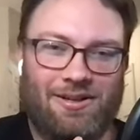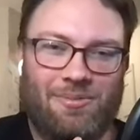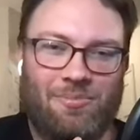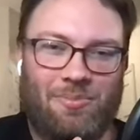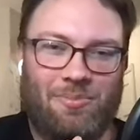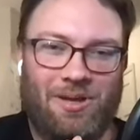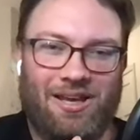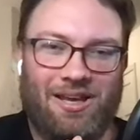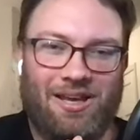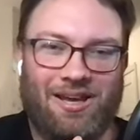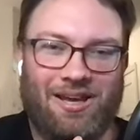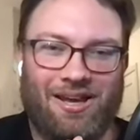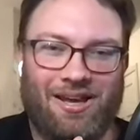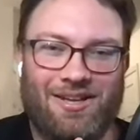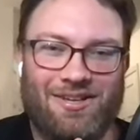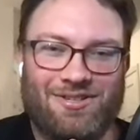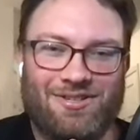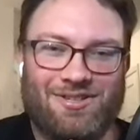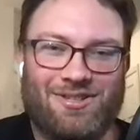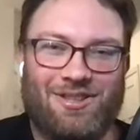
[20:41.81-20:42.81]

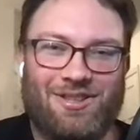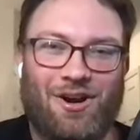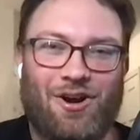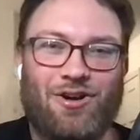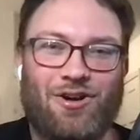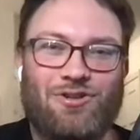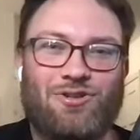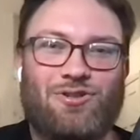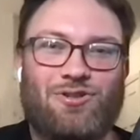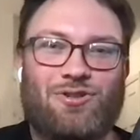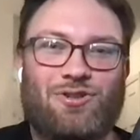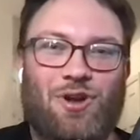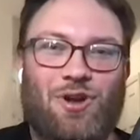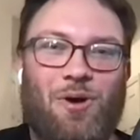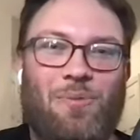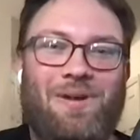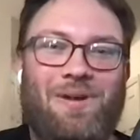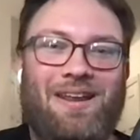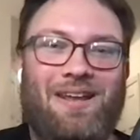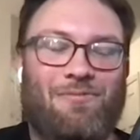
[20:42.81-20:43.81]
Because there are
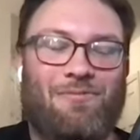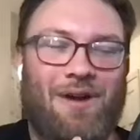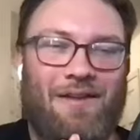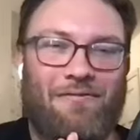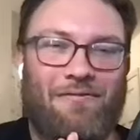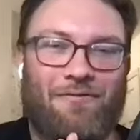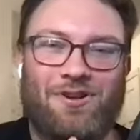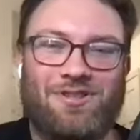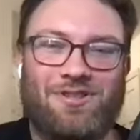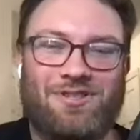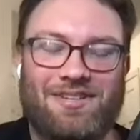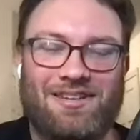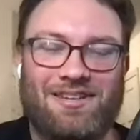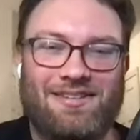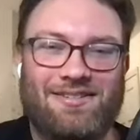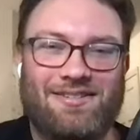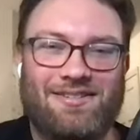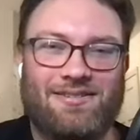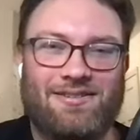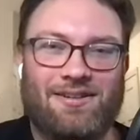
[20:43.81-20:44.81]
so many
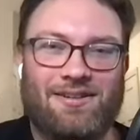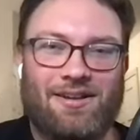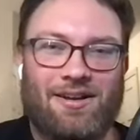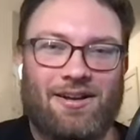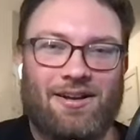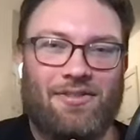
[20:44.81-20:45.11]
references.